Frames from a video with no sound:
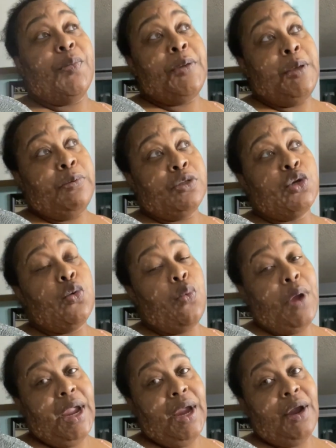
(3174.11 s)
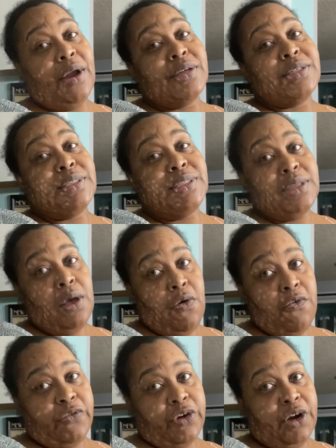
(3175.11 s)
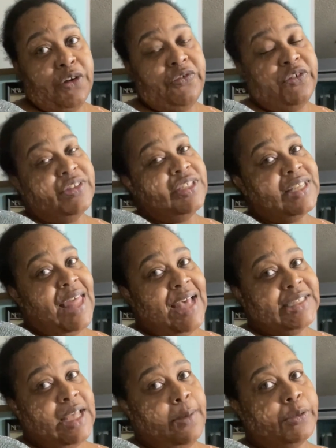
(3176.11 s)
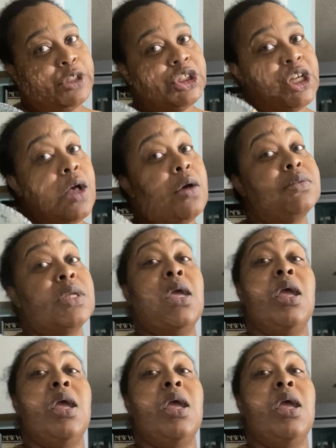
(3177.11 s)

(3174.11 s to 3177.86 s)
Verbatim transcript: people to wear silver for these last couple of shows.